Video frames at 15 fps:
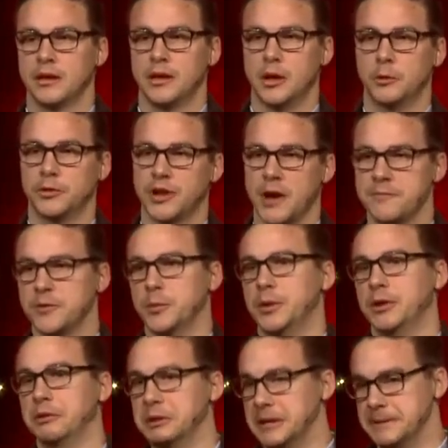It was
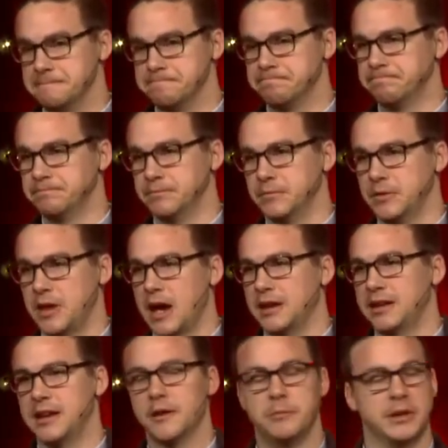comfortability, the
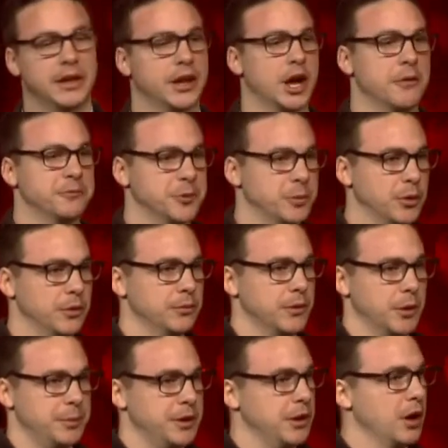idea of being comfortable.
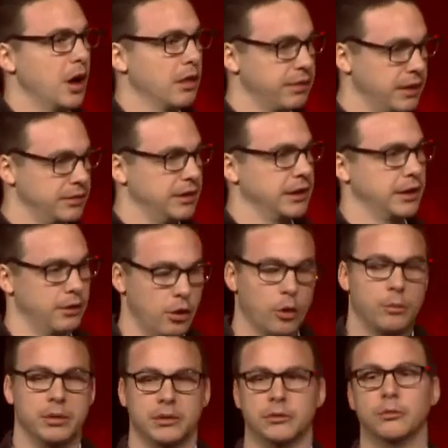I'll be authentic and
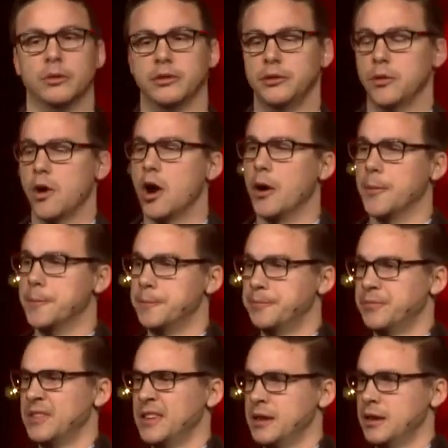open with you all.
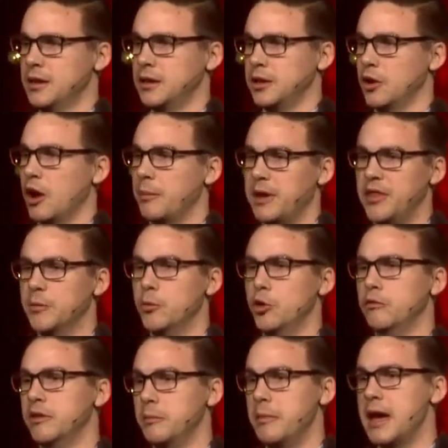You know, I made the
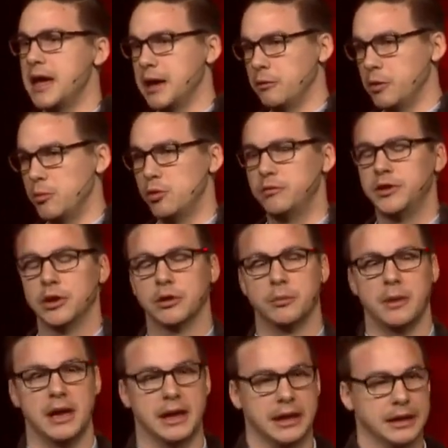move in May. We moved here in
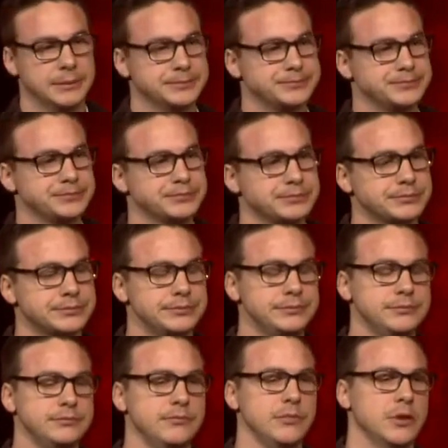May.
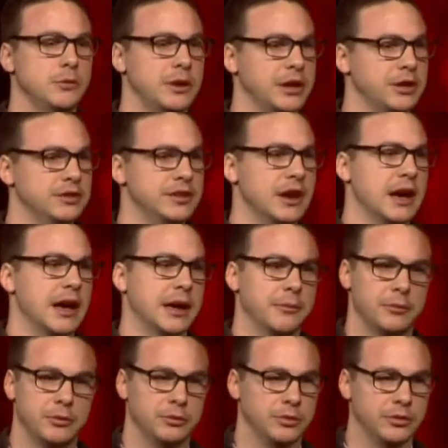We had a good time.
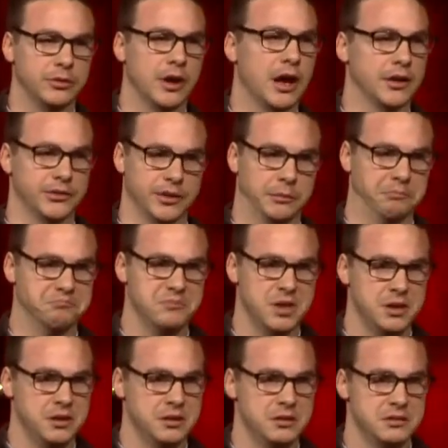It was awesome.
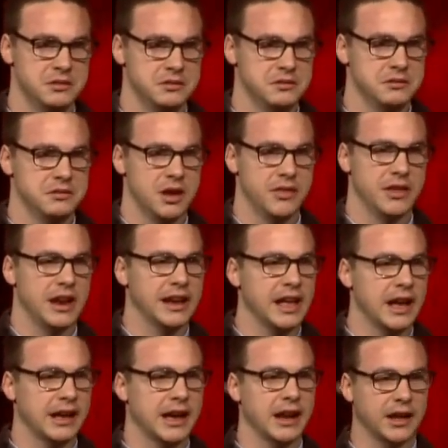And then I
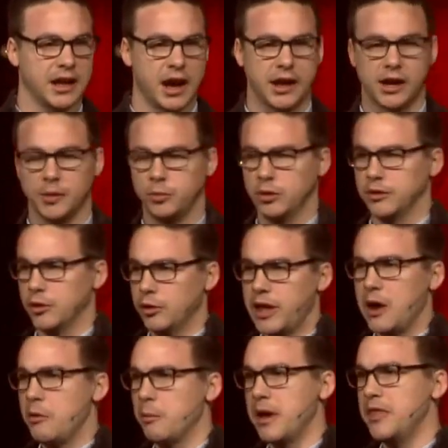got kind of caught up with,
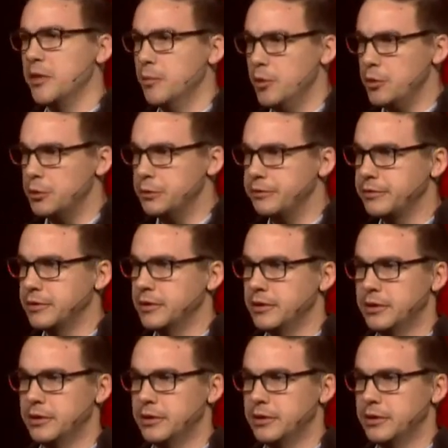okay, we made the move.